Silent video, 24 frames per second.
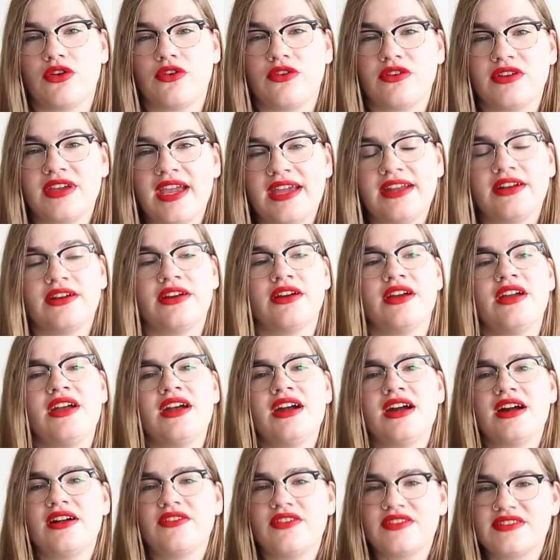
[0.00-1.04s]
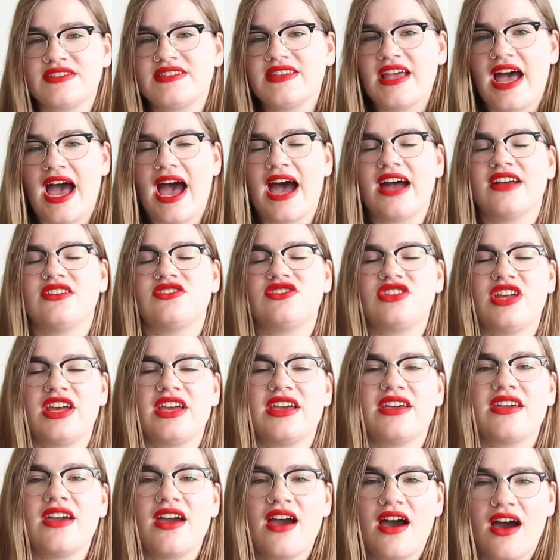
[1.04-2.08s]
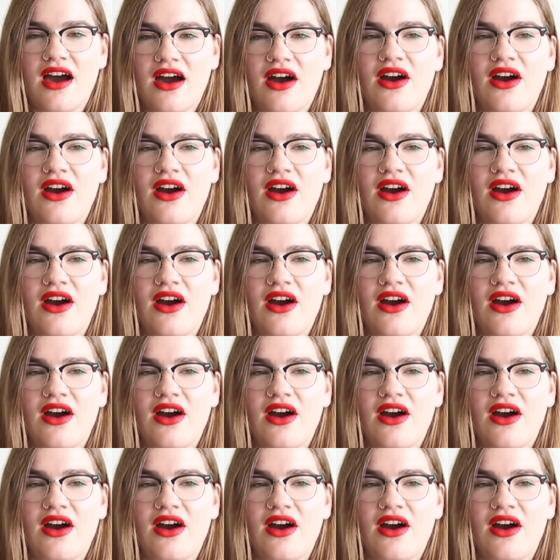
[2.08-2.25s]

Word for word: creator. This is a hashtag